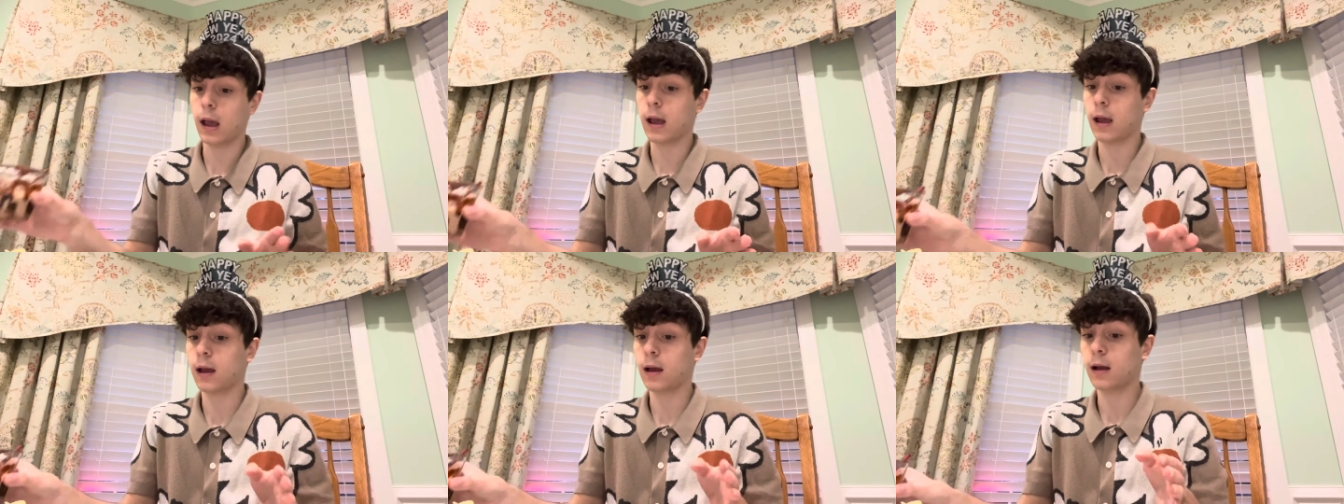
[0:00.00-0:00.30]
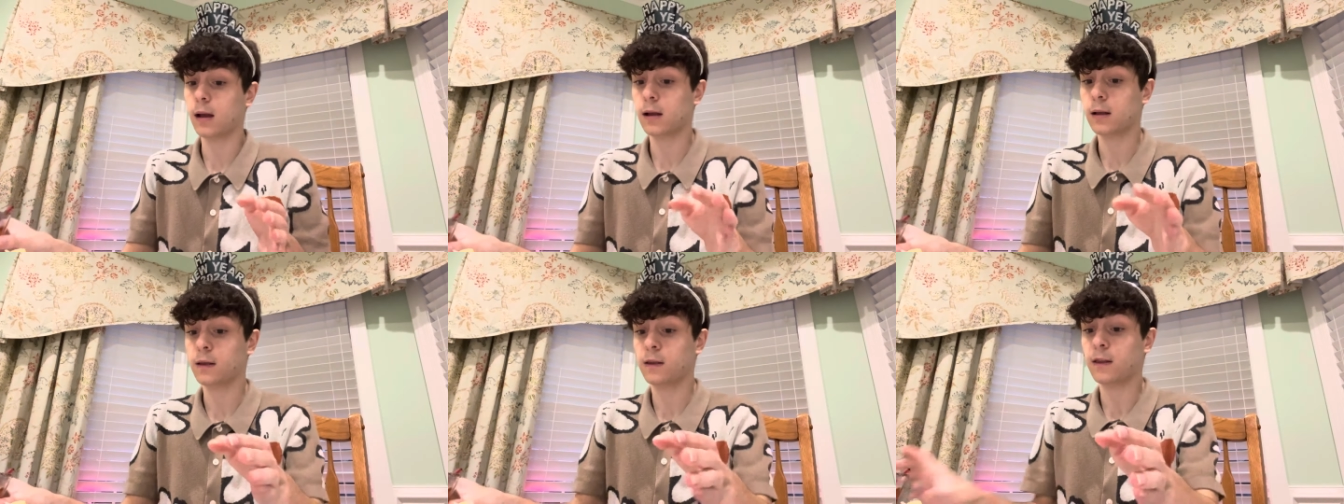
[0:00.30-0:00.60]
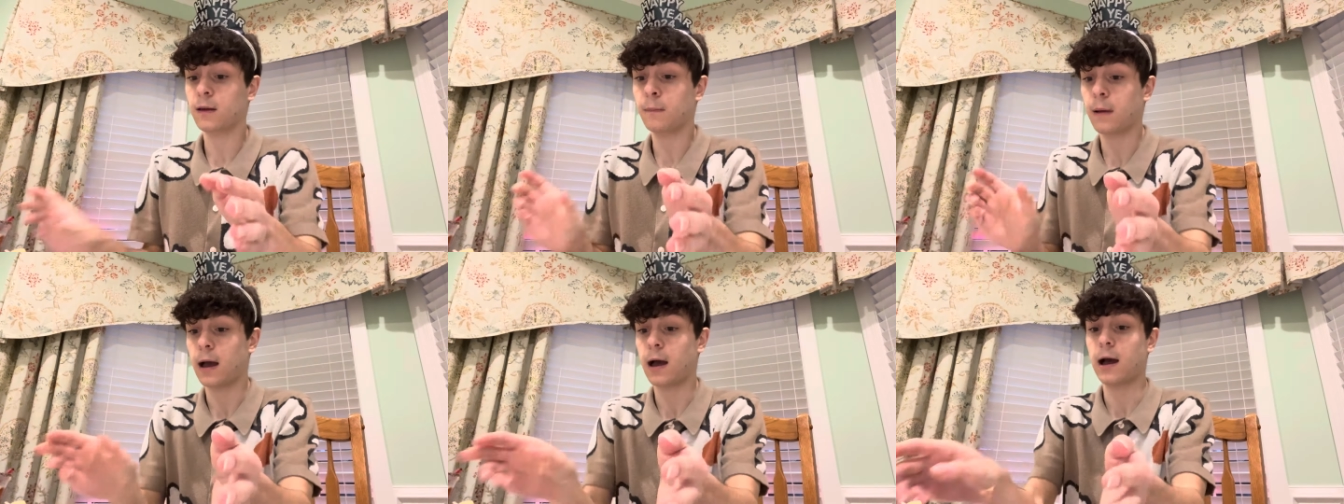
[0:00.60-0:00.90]
and
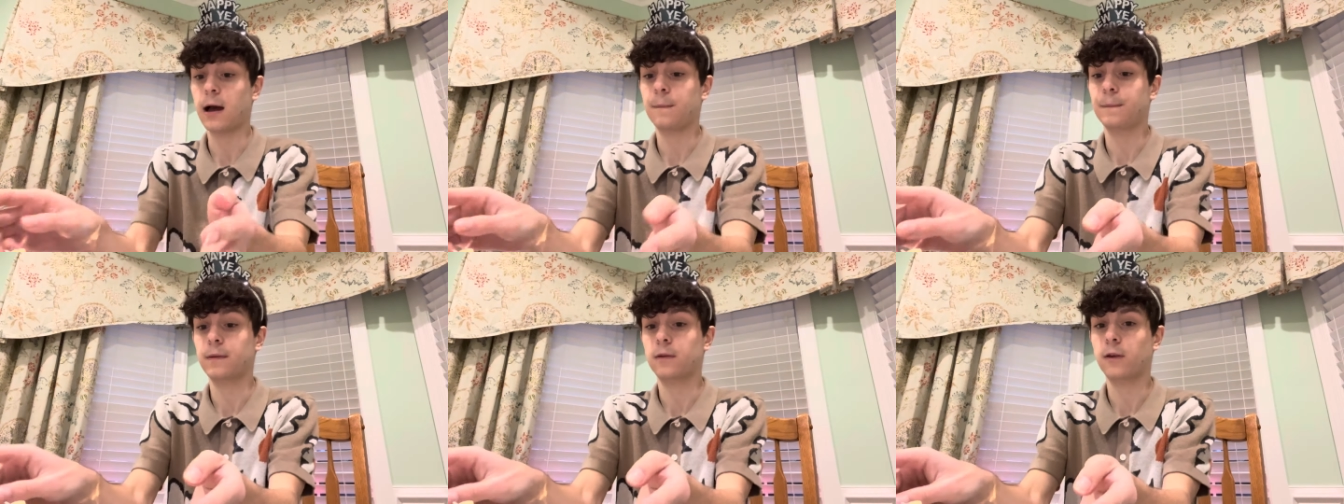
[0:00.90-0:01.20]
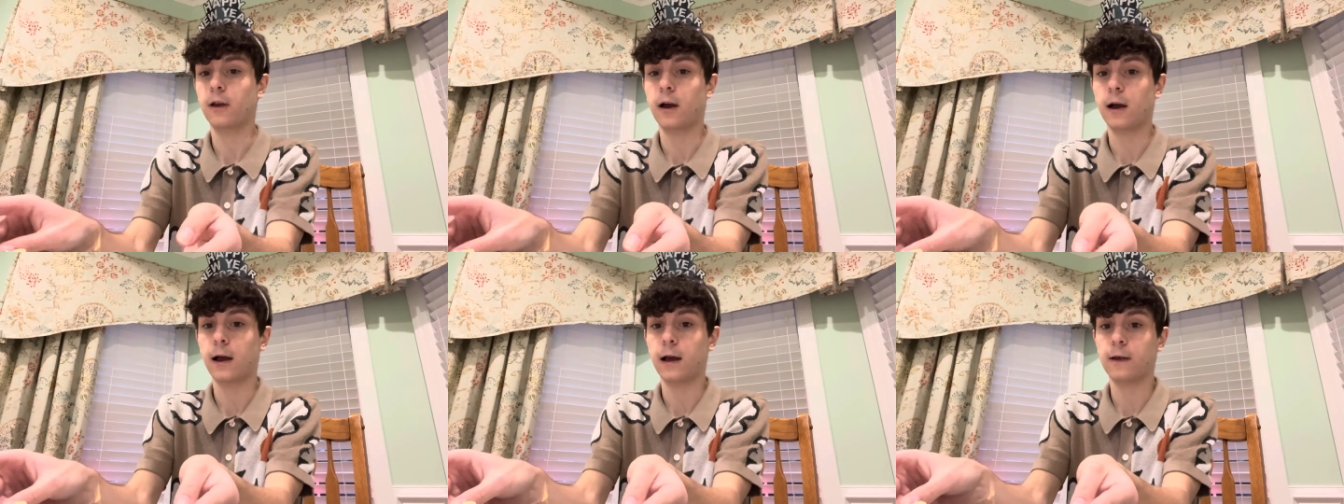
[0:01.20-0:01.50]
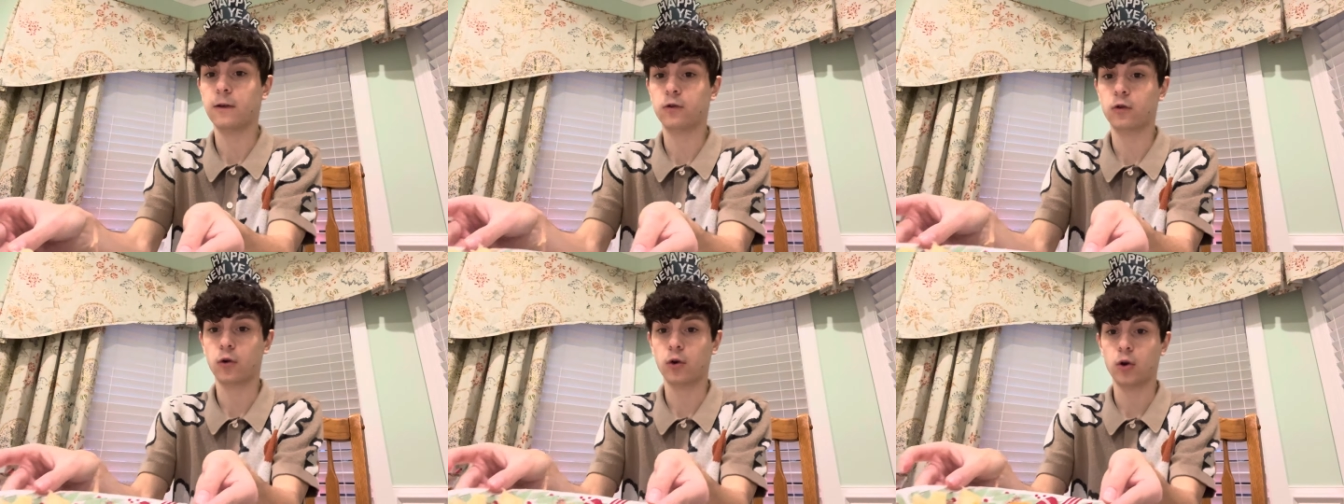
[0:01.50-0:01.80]
some
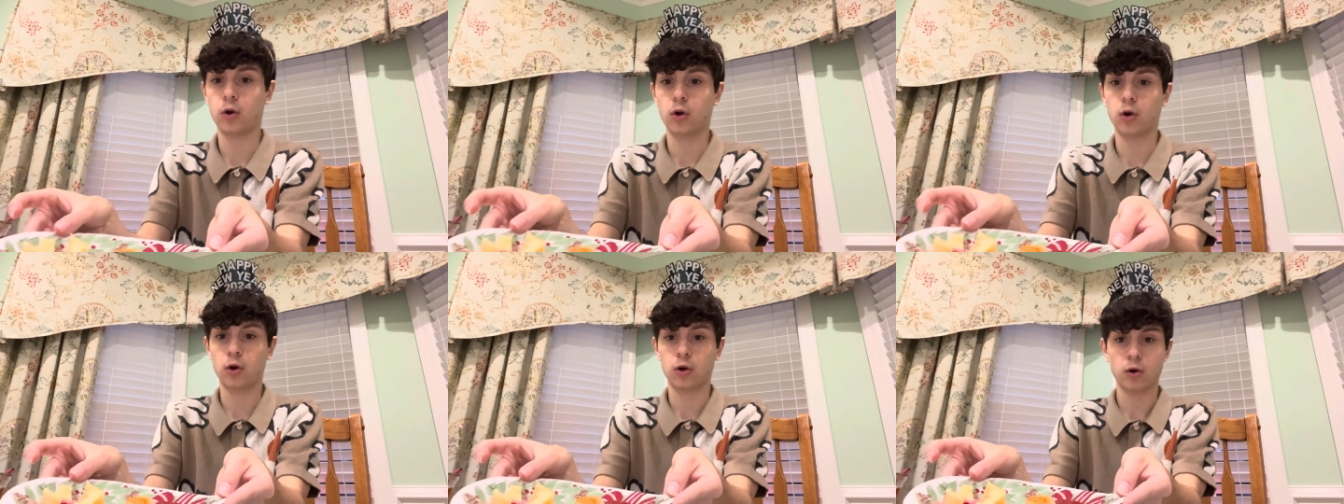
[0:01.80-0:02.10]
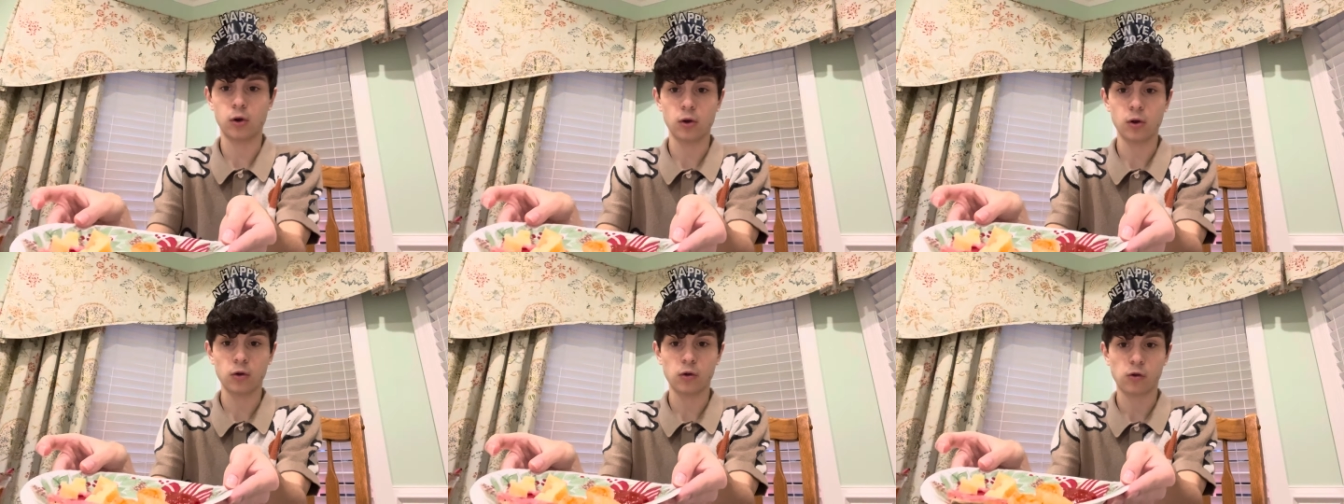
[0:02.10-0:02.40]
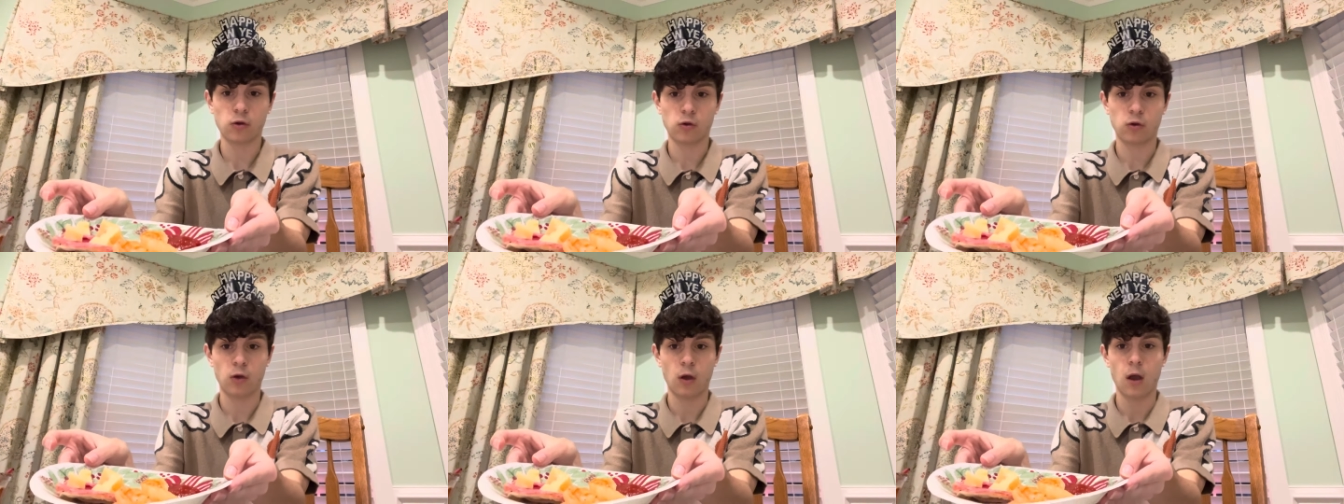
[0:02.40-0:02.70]

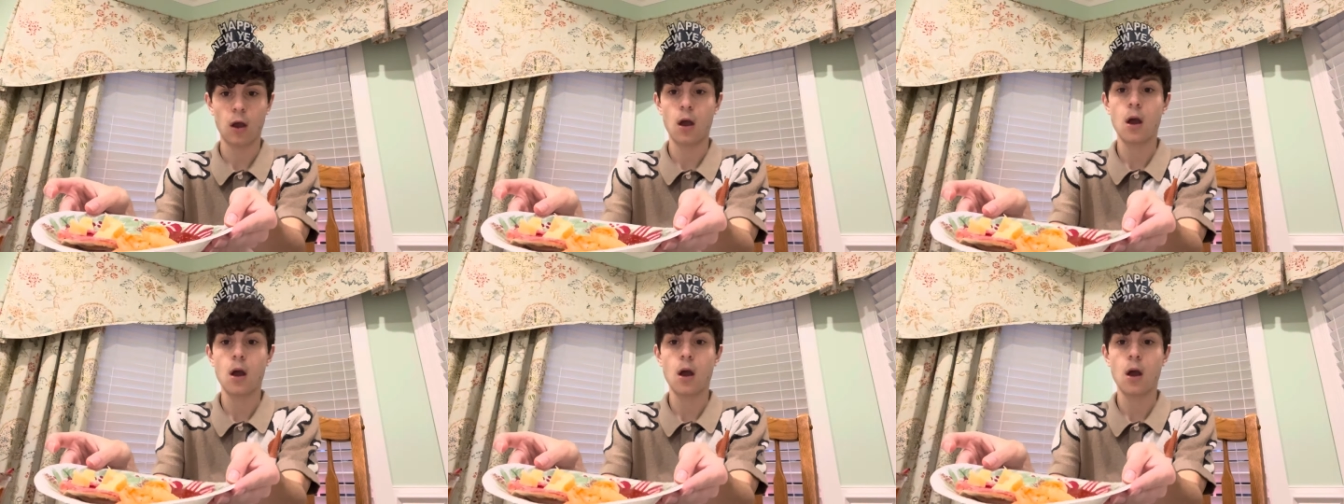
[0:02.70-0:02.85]
appetizers.